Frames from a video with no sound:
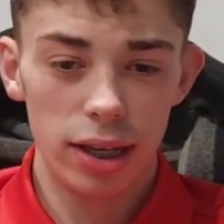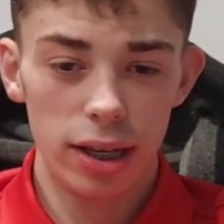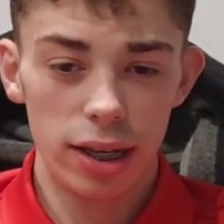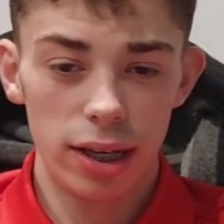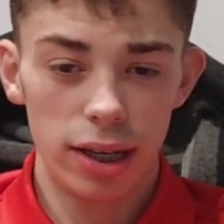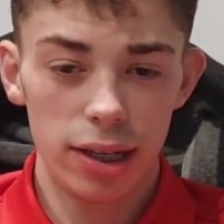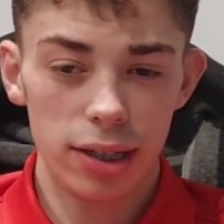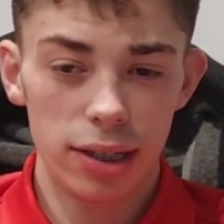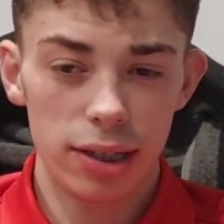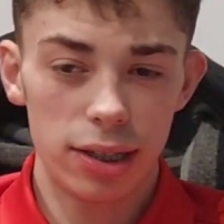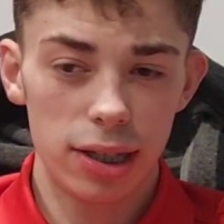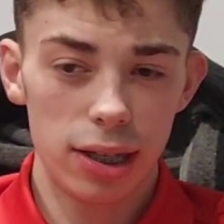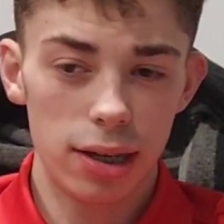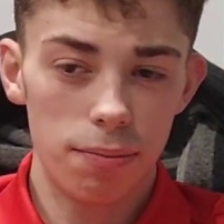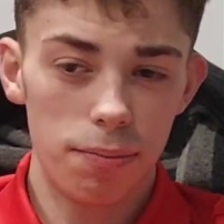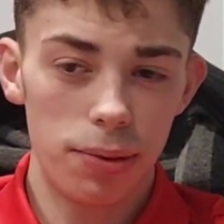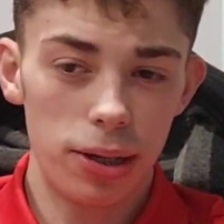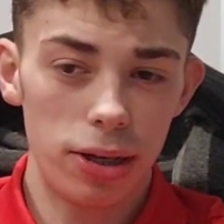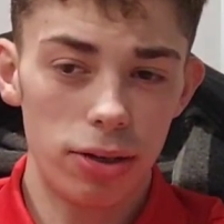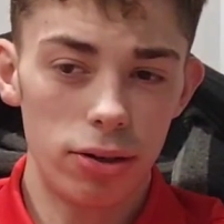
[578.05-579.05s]
is a
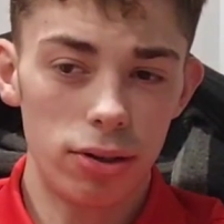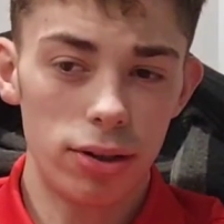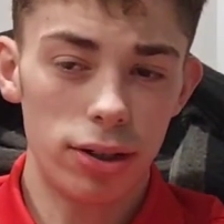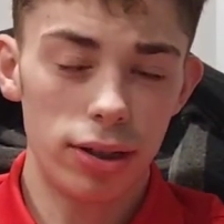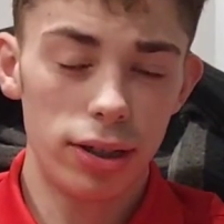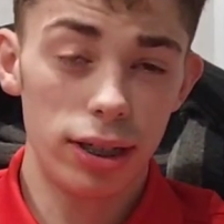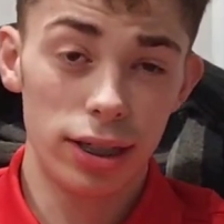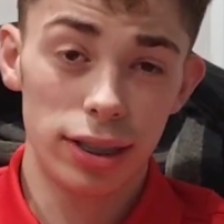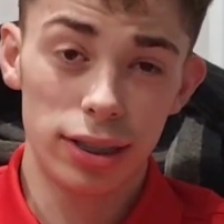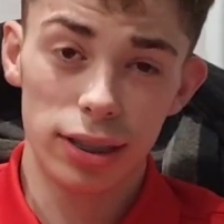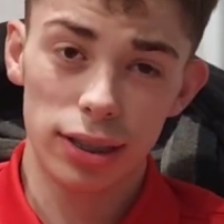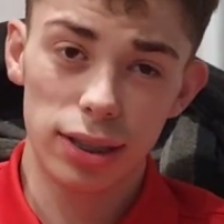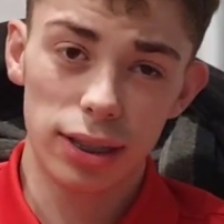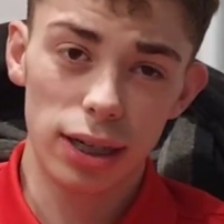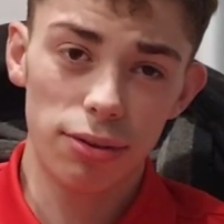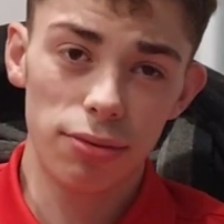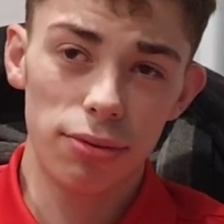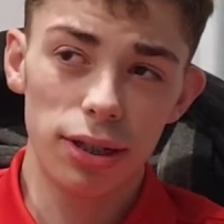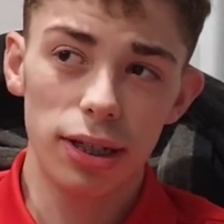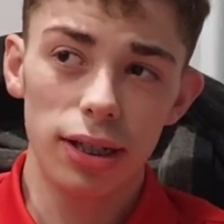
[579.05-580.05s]
bit
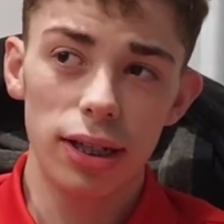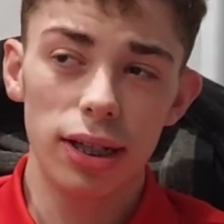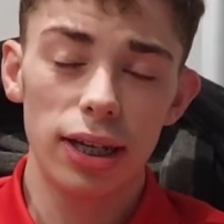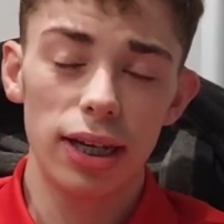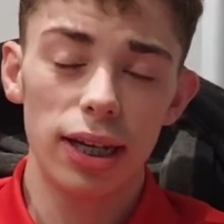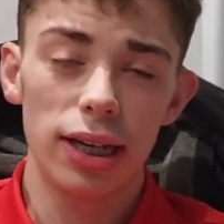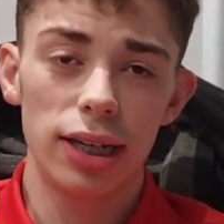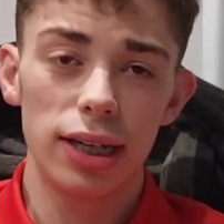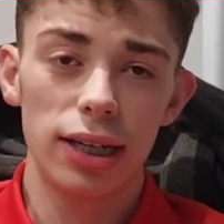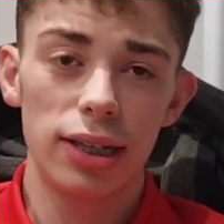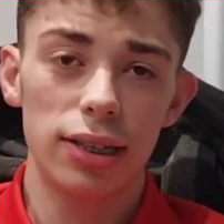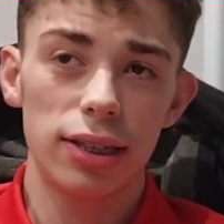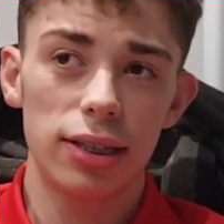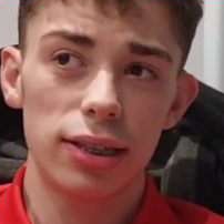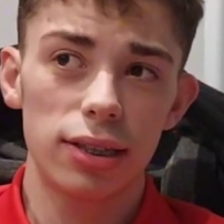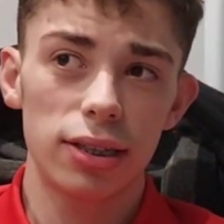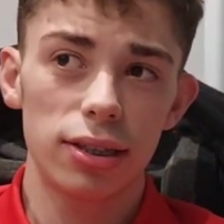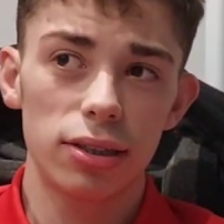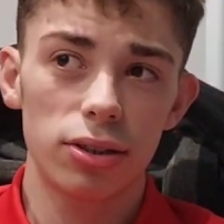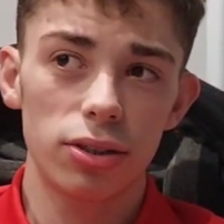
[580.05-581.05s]
unnecessary. It
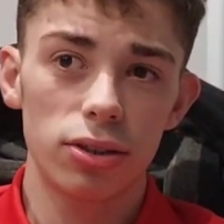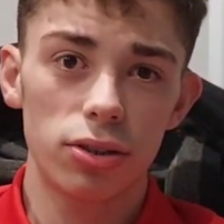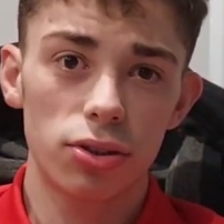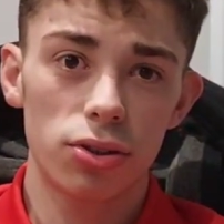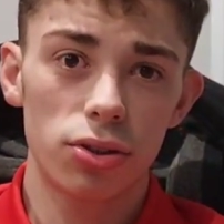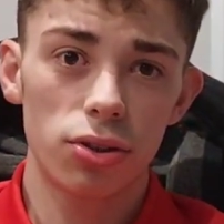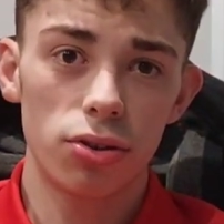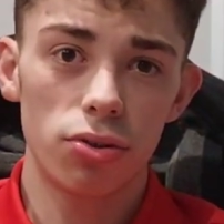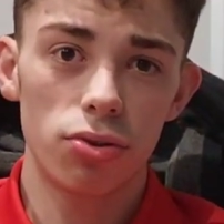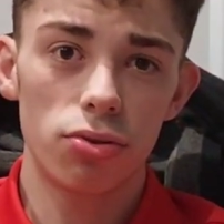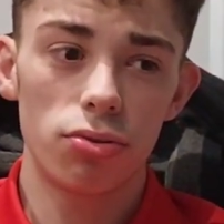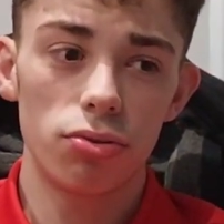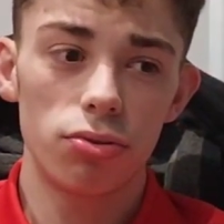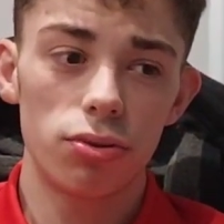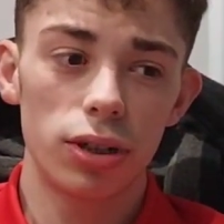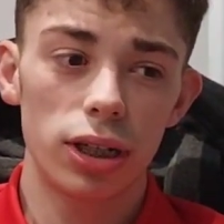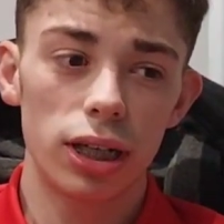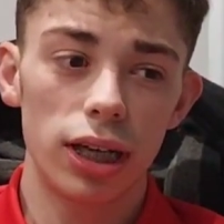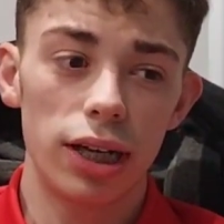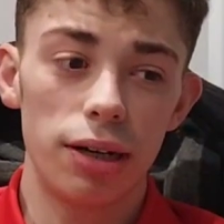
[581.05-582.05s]
is
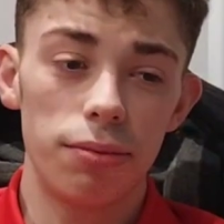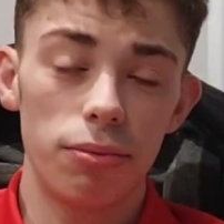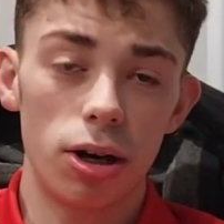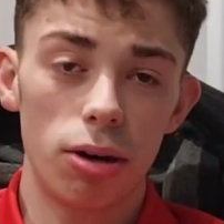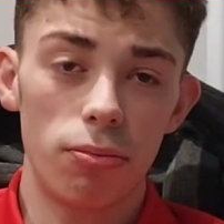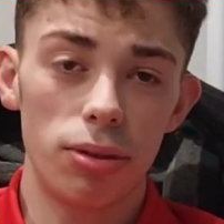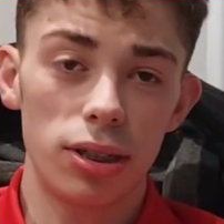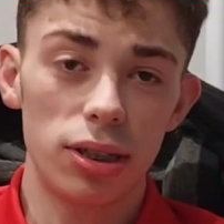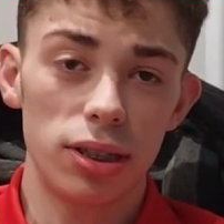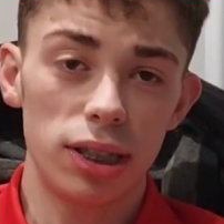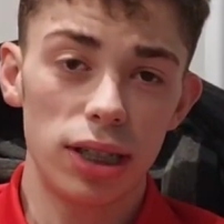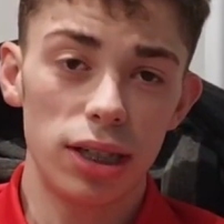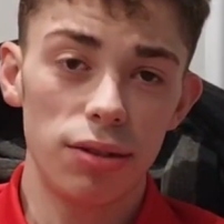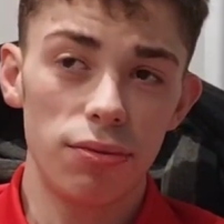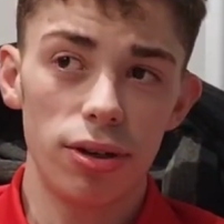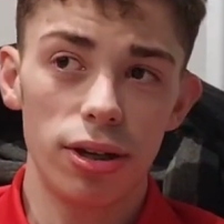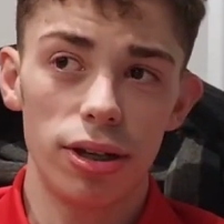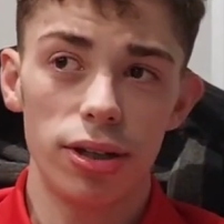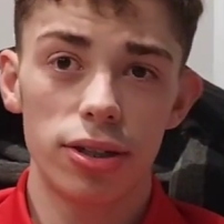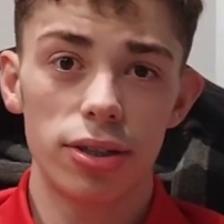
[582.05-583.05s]
told in a more
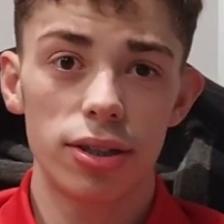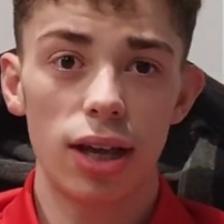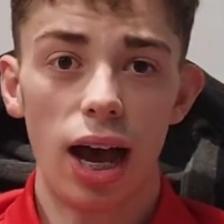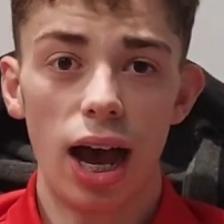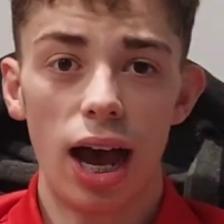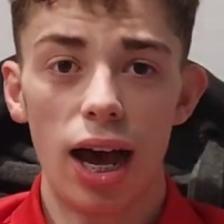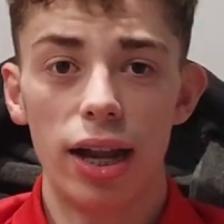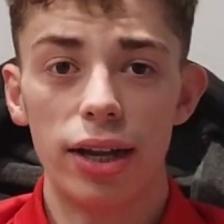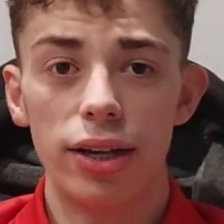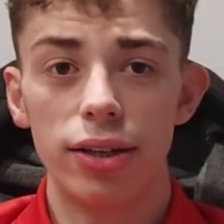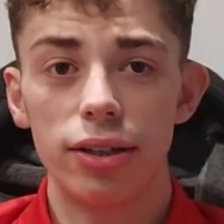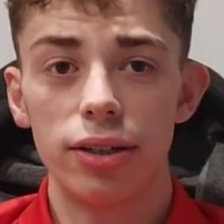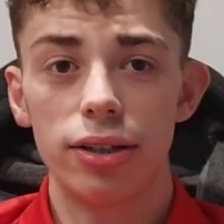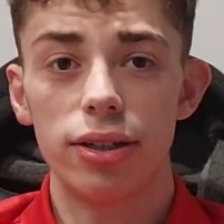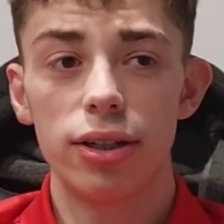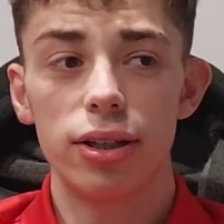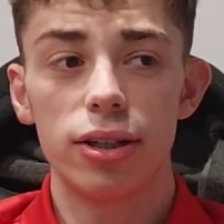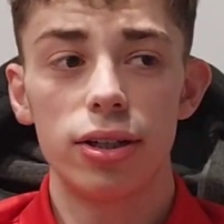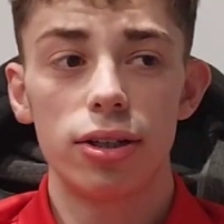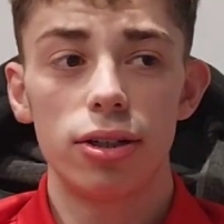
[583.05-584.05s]
mysterious
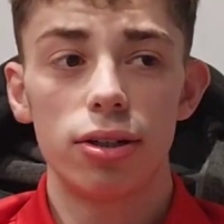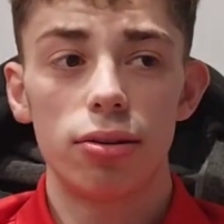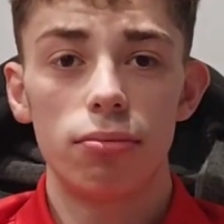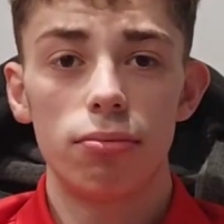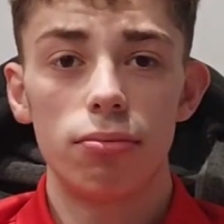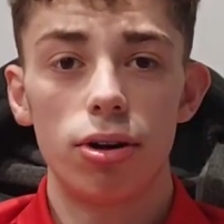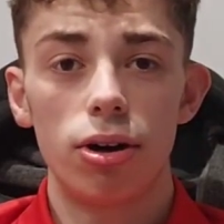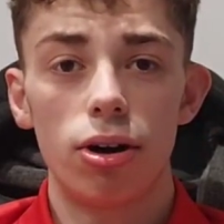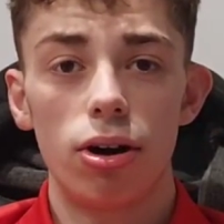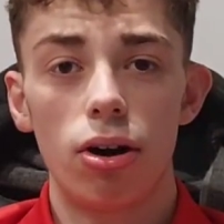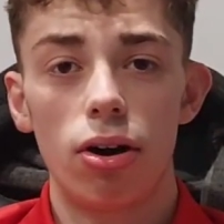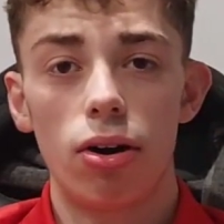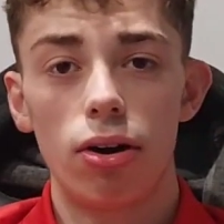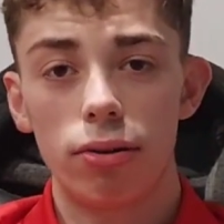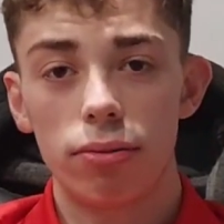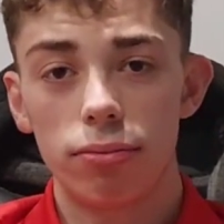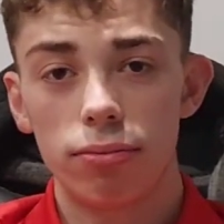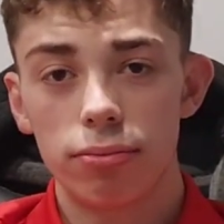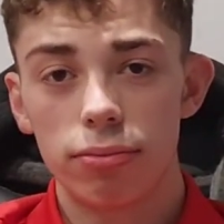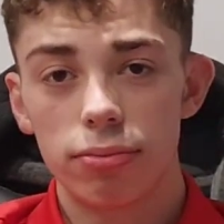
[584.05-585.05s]
and
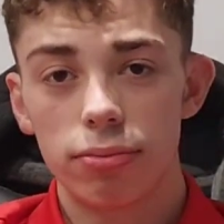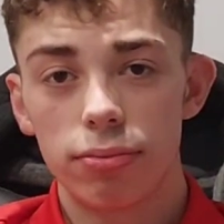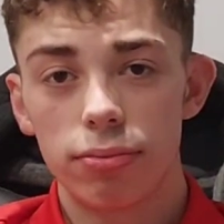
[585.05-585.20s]
more